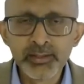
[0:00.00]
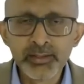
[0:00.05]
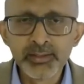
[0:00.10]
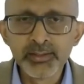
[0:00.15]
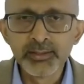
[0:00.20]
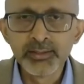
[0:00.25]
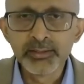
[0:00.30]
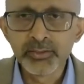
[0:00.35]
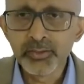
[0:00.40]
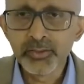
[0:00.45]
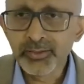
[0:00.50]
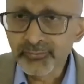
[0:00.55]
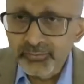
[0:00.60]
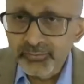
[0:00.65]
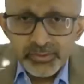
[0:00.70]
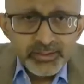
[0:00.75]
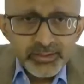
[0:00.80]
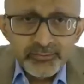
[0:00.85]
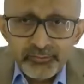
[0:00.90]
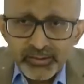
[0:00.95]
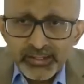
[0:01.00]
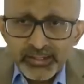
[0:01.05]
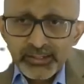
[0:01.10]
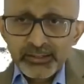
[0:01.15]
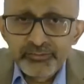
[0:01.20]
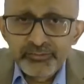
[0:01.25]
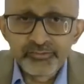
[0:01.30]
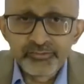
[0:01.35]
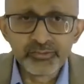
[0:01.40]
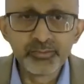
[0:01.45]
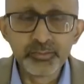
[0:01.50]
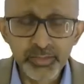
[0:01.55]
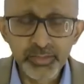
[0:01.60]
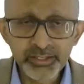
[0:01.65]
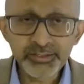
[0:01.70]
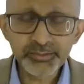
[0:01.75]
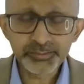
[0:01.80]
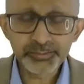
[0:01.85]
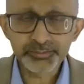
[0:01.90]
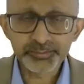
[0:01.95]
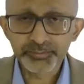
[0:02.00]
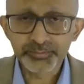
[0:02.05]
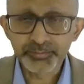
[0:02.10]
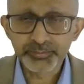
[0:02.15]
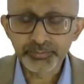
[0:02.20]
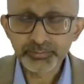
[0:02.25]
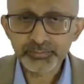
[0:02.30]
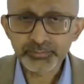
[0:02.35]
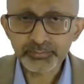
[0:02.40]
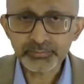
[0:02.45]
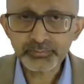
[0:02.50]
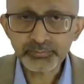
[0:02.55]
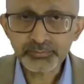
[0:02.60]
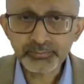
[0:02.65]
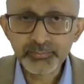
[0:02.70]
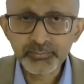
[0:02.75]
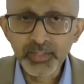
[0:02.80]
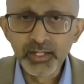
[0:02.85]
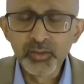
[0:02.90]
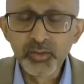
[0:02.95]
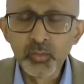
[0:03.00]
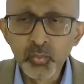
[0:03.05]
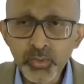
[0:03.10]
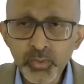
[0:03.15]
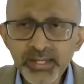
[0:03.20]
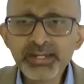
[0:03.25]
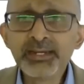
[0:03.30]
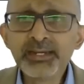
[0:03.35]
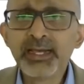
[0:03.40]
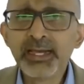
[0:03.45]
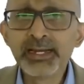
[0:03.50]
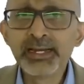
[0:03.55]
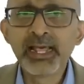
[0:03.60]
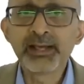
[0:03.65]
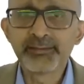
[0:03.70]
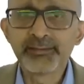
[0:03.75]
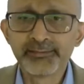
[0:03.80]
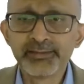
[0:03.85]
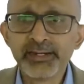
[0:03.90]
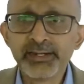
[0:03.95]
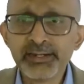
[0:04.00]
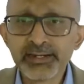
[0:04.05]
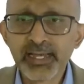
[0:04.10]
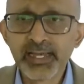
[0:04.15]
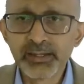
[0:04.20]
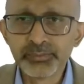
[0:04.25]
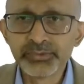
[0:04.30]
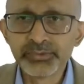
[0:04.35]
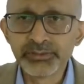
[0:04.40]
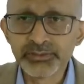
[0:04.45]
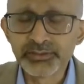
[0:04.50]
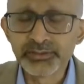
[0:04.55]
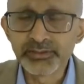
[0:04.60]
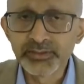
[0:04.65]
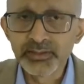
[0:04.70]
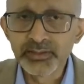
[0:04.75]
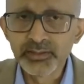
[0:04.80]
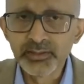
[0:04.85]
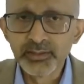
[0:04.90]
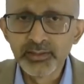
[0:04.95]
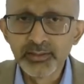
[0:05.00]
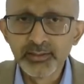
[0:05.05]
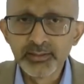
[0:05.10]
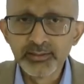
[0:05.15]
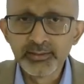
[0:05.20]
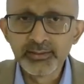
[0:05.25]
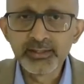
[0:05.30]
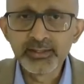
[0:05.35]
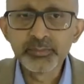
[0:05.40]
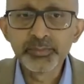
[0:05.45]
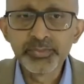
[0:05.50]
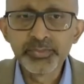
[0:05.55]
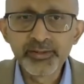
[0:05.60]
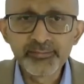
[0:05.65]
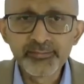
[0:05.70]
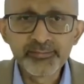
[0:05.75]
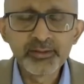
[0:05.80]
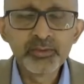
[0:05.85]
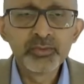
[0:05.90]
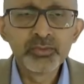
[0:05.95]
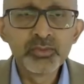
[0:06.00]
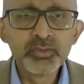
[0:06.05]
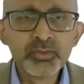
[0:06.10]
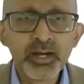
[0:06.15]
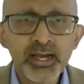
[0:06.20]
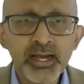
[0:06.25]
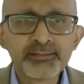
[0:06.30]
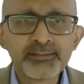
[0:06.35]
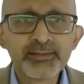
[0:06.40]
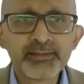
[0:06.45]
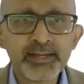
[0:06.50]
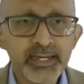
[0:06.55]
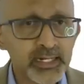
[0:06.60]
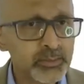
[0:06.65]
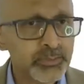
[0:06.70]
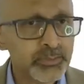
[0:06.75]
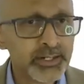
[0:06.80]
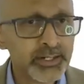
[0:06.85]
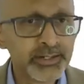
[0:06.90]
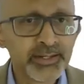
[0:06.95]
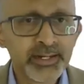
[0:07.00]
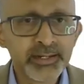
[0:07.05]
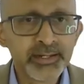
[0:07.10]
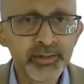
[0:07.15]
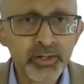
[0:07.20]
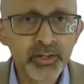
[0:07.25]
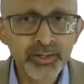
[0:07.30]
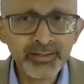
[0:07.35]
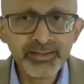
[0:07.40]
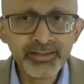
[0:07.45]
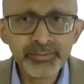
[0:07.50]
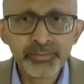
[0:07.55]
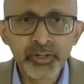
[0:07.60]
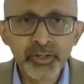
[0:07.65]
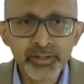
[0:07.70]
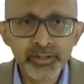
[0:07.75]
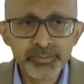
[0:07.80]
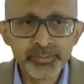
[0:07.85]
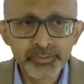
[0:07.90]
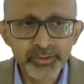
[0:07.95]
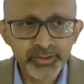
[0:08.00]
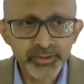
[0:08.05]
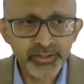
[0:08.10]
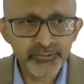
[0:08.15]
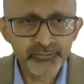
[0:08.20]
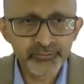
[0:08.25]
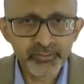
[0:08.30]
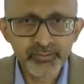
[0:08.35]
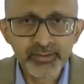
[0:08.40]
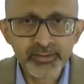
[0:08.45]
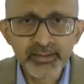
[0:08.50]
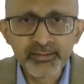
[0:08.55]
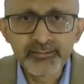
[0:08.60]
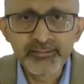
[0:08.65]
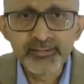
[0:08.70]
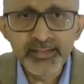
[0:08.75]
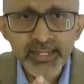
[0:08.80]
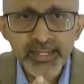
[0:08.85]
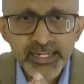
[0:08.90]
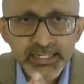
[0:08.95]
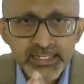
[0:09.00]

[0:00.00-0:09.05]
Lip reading: though it's very stylish. But when an accident happens, the person who has a helmet and all the body protection is likely